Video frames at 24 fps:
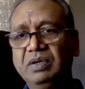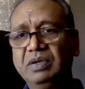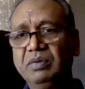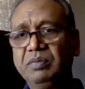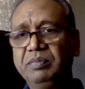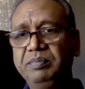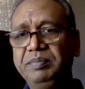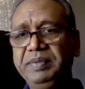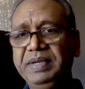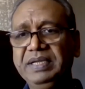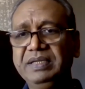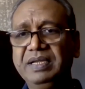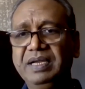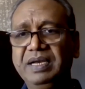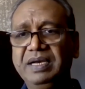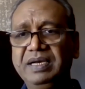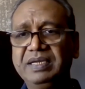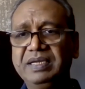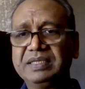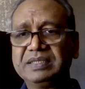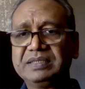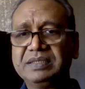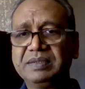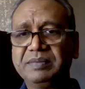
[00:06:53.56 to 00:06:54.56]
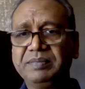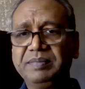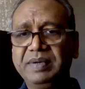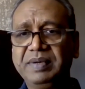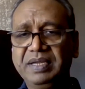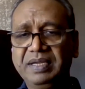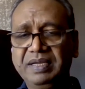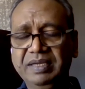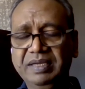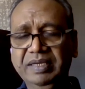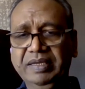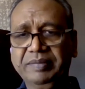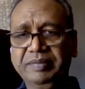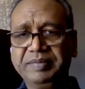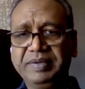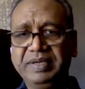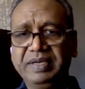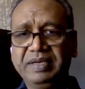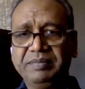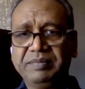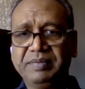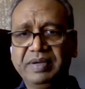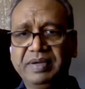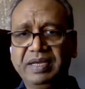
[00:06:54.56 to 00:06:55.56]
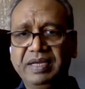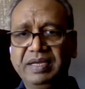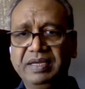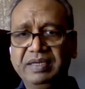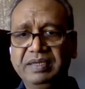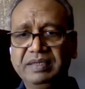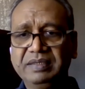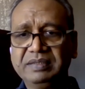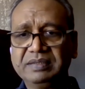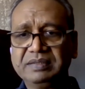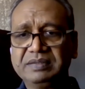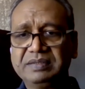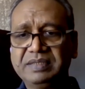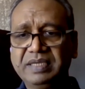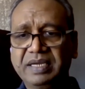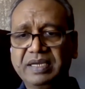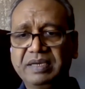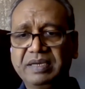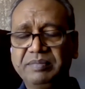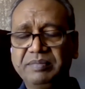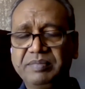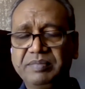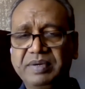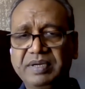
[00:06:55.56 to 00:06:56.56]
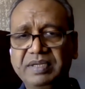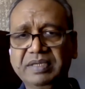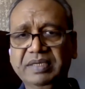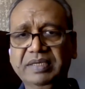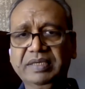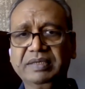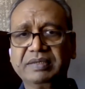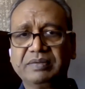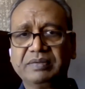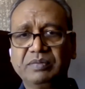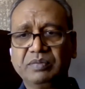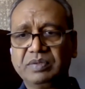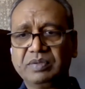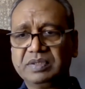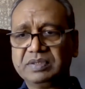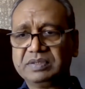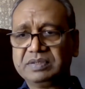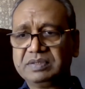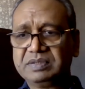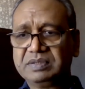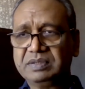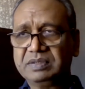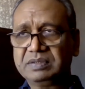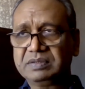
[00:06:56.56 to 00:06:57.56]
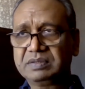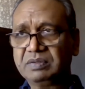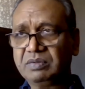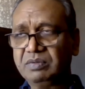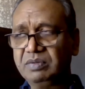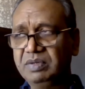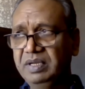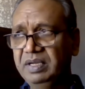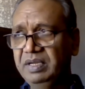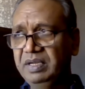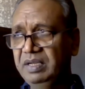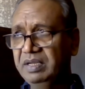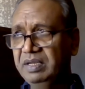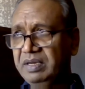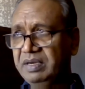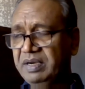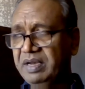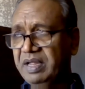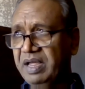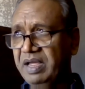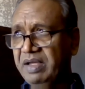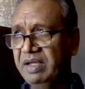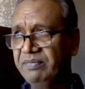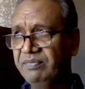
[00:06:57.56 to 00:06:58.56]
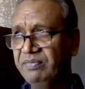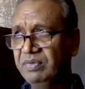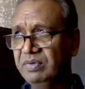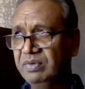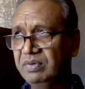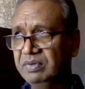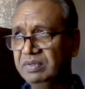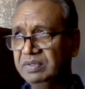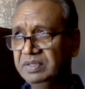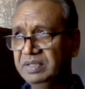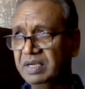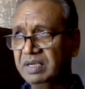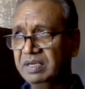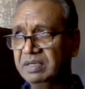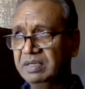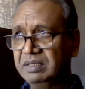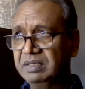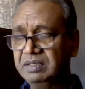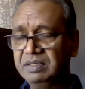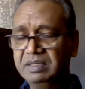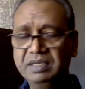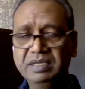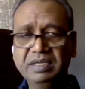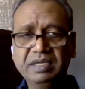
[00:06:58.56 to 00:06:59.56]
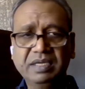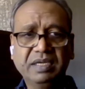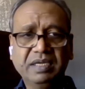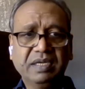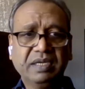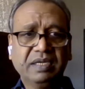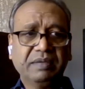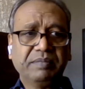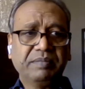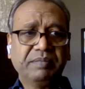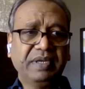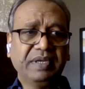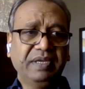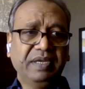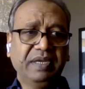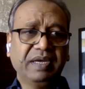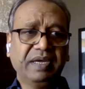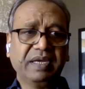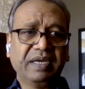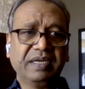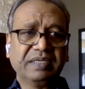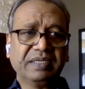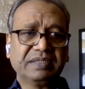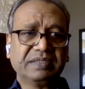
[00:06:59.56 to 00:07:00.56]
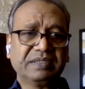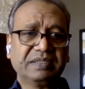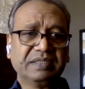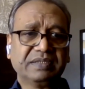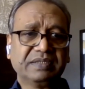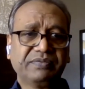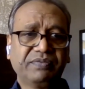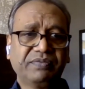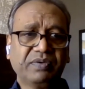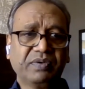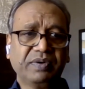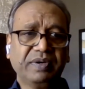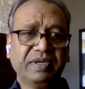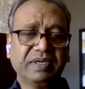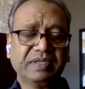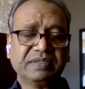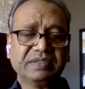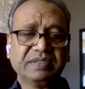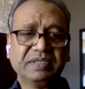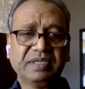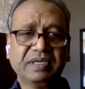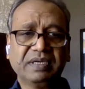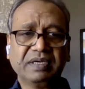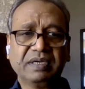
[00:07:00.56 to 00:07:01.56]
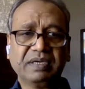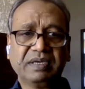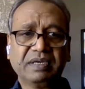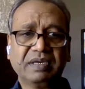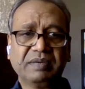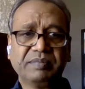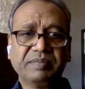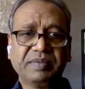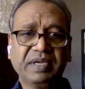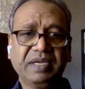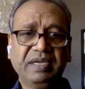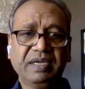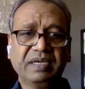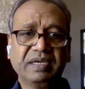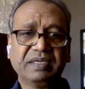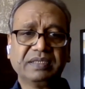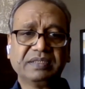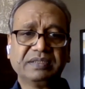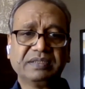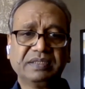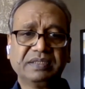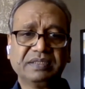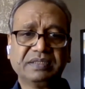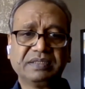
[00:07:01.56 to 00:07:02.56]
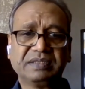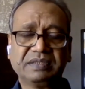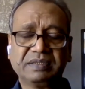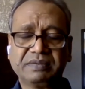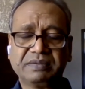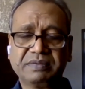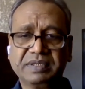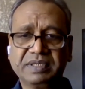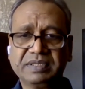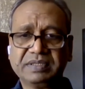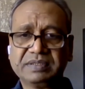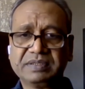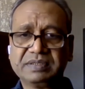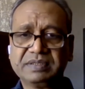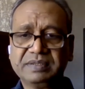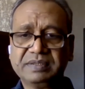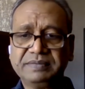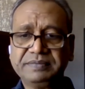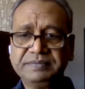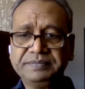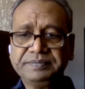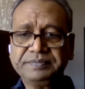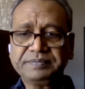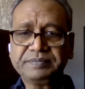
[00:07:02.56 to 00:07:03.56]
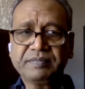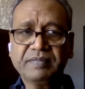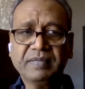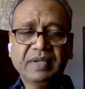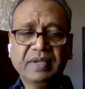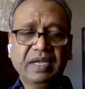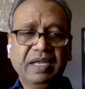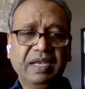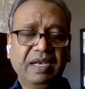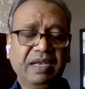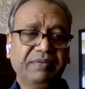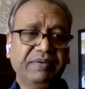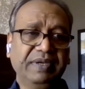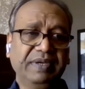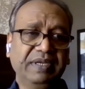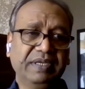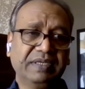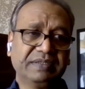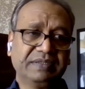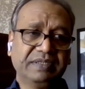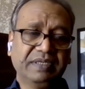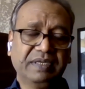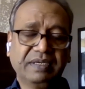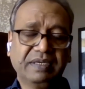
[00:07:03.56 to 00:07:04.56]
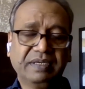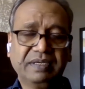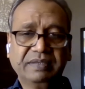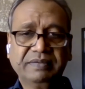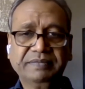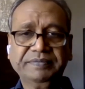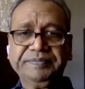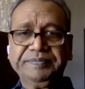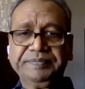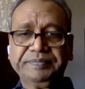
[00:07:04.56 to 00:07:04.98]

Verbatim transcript: so being the elder sibling, I mean, my second brother was was only a year and a half or younger. My youngest is four years younger, and my younger sister is eleven years younger.